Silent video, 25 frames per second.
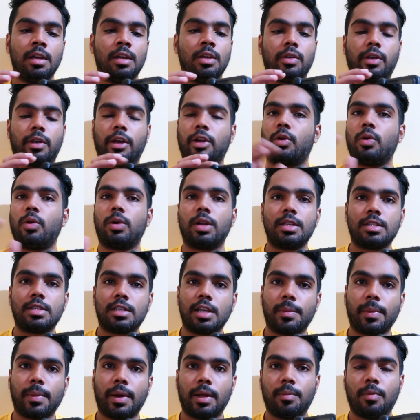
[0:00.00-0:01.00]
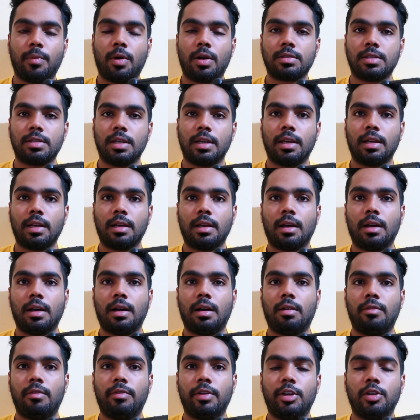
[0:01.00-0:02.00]
You can go ahead and see my
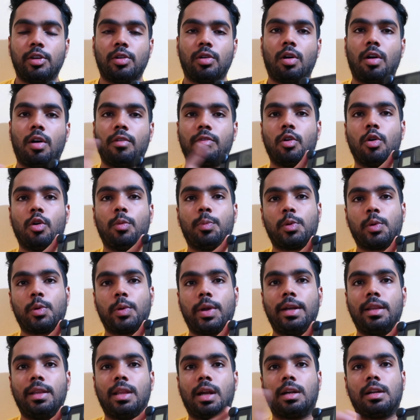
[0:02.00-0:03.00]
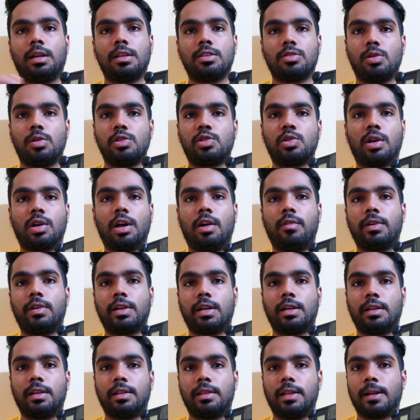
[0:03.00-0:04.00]
unboxing video of GoPro 8, that is also covered
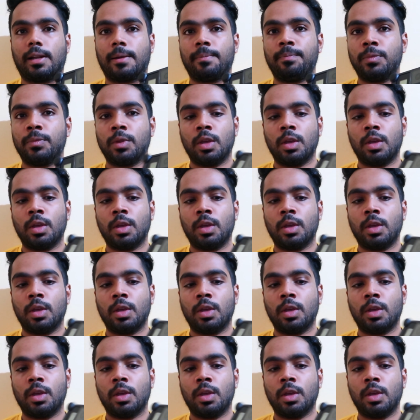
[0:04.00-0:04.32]
under there.